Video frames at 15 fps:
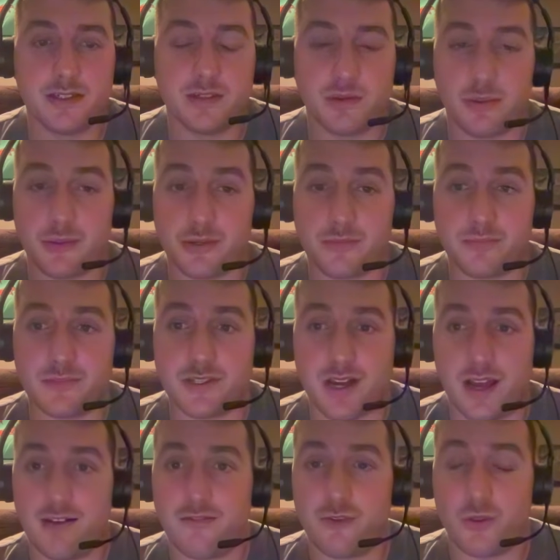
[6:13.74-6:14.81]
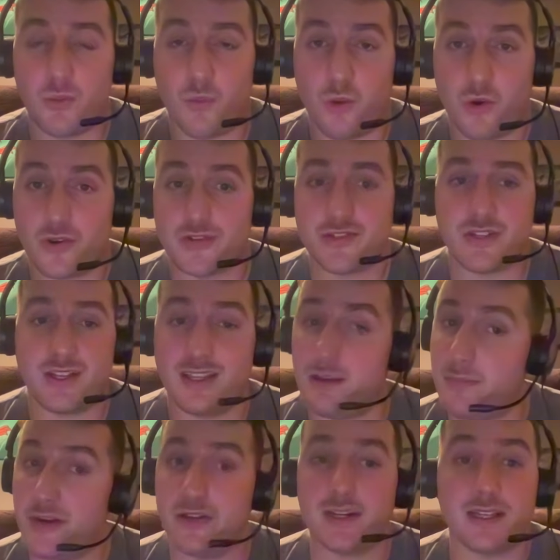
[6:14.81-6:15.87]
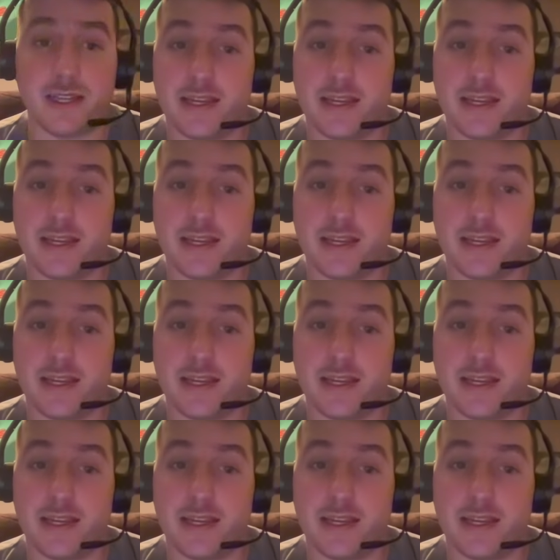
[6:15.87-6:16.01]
We were tied for the worst in the American